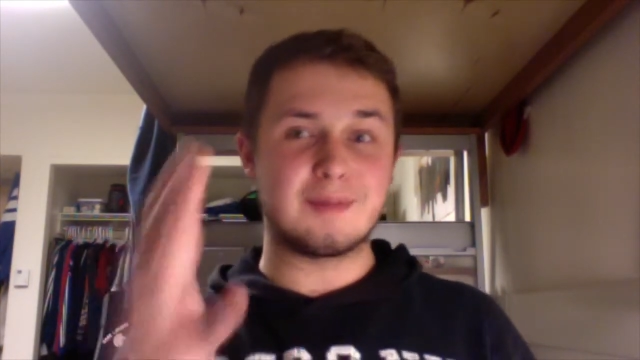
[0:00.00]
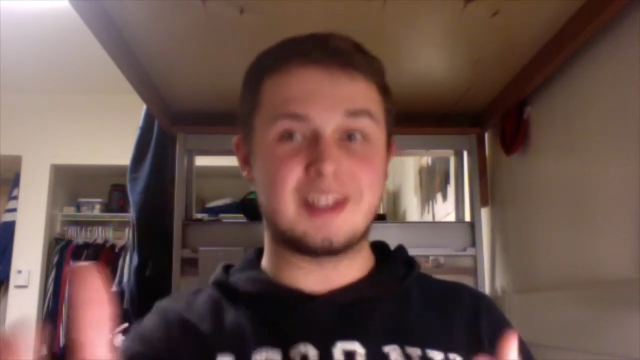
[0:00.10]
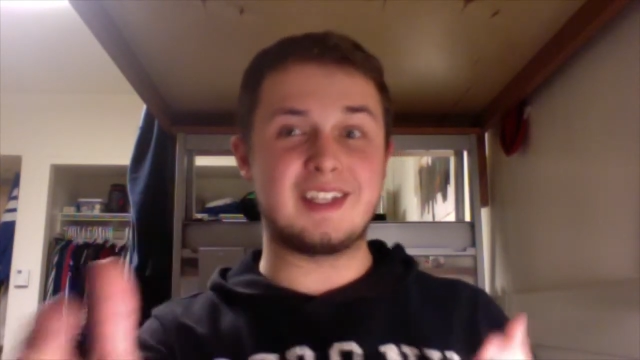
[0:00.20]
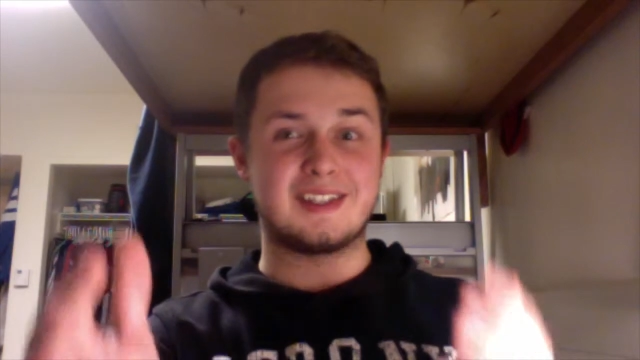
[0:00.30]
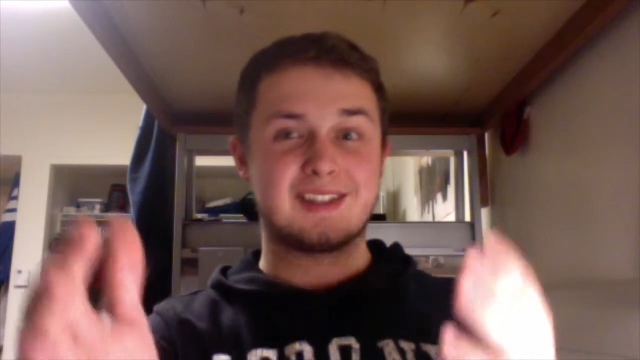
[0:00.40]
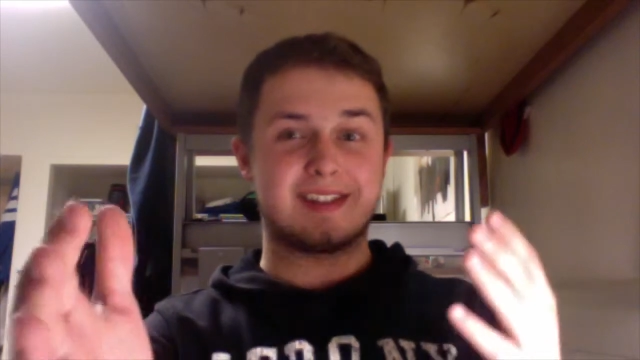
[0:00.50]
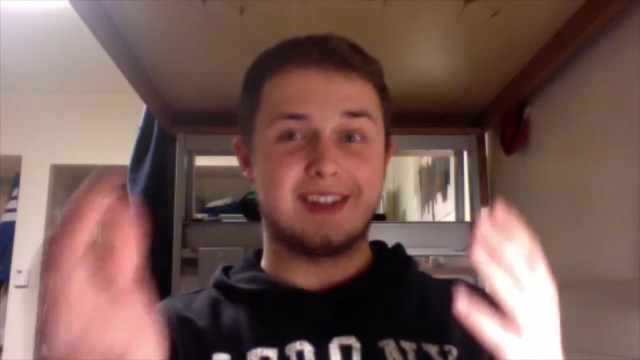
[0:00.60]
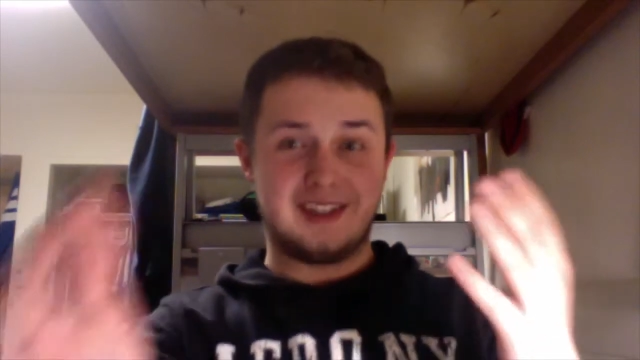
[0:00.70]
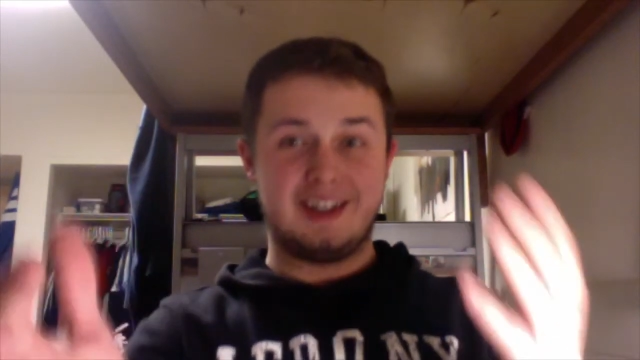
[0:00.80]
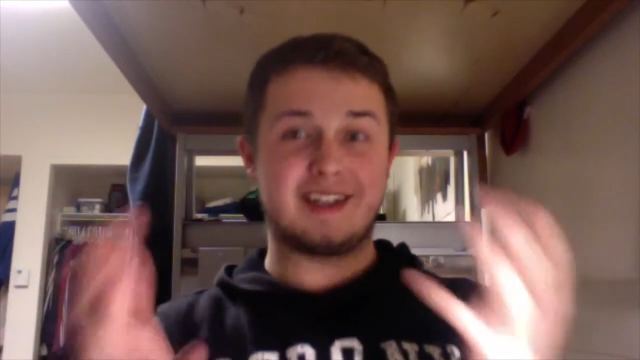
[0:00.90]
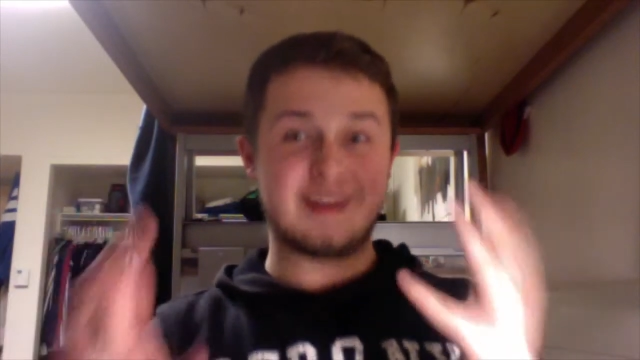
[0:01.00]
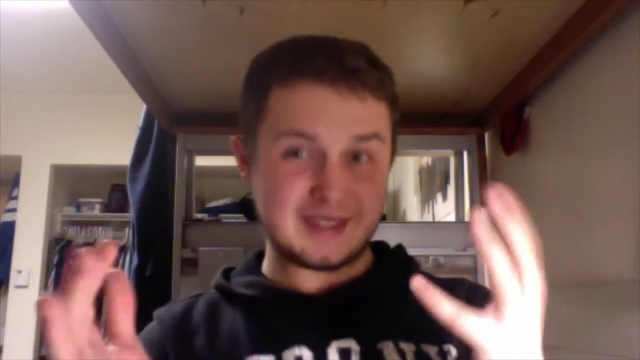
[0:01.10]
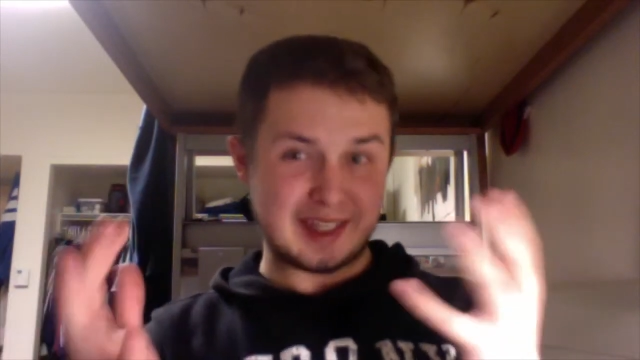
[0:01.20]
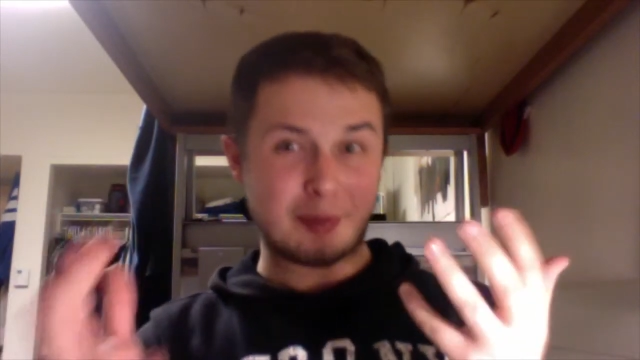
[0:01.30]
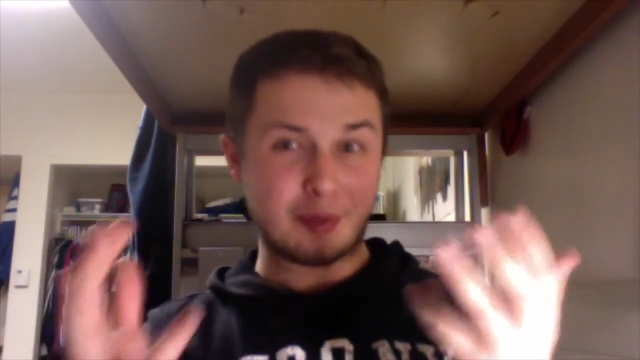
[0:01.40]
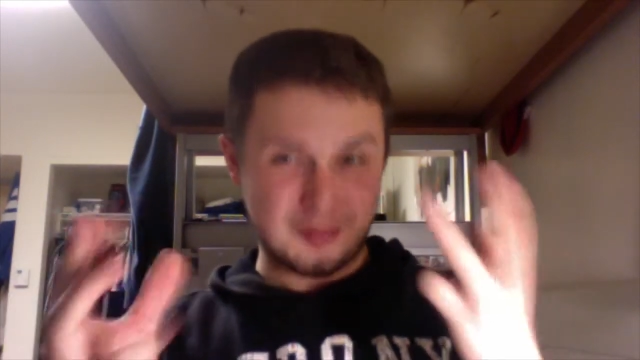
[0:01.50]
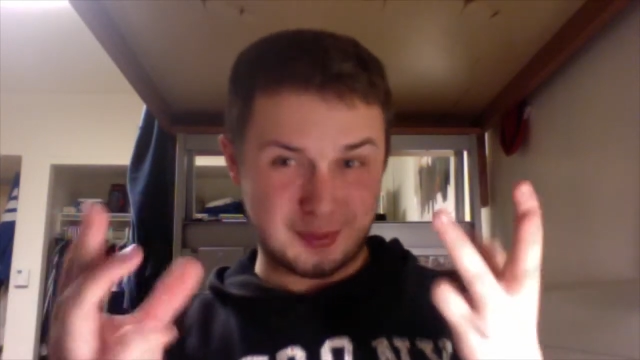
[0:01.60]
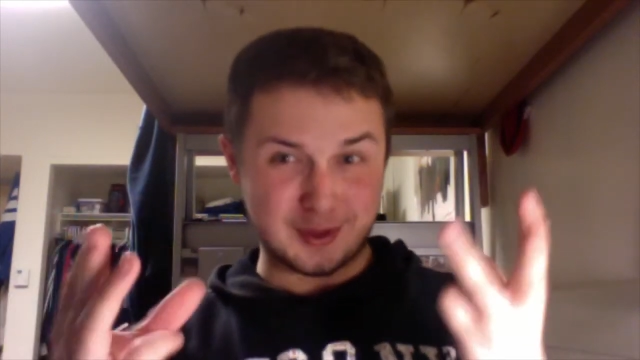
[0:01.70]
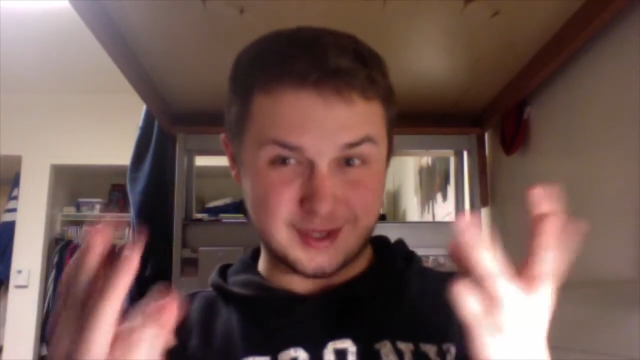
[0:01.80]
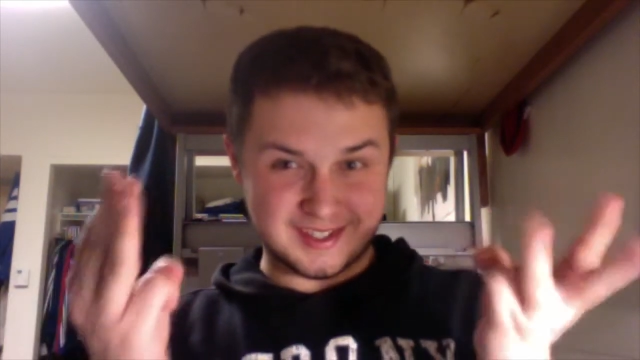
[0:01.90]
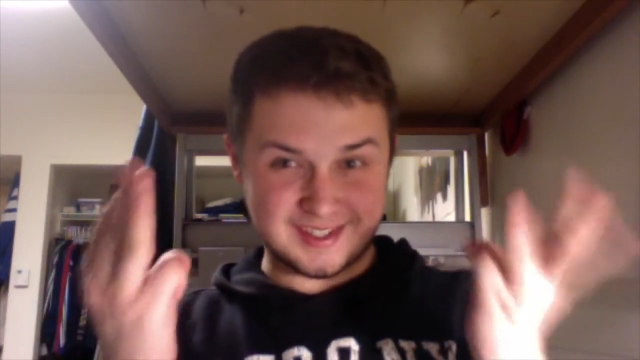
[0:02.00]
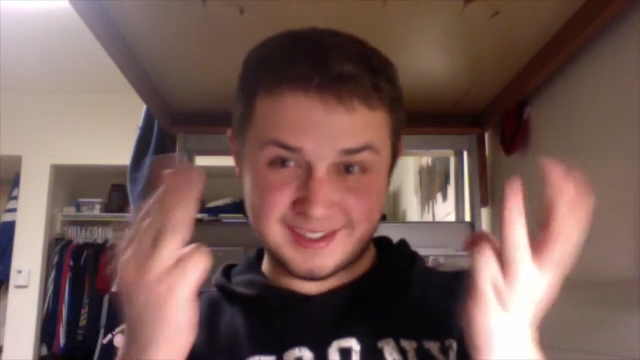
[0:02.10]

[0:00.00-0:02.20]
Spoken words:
please. It's in my top 3 books.